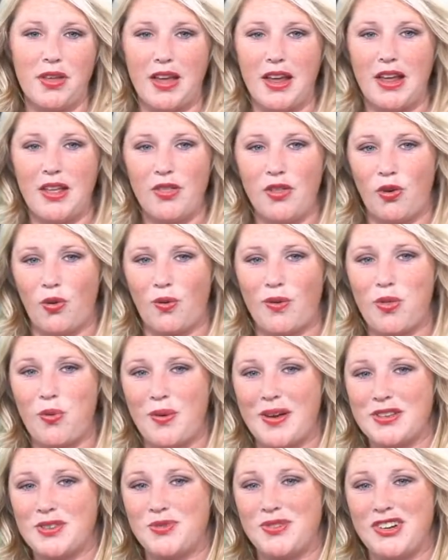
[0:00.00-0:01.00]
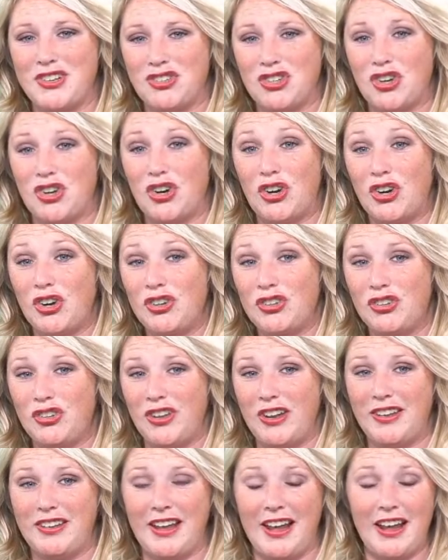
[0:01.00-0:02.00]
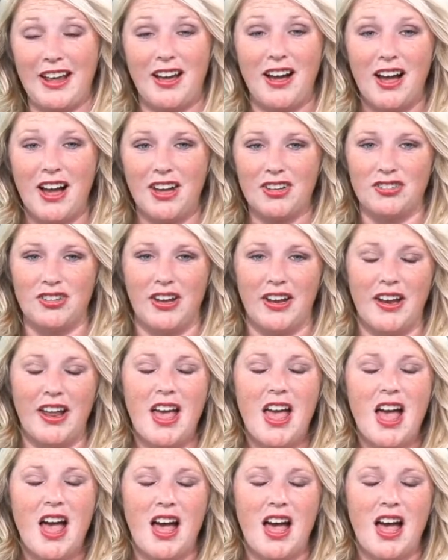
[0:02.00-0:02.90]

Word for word: in the northwest region urged to take caution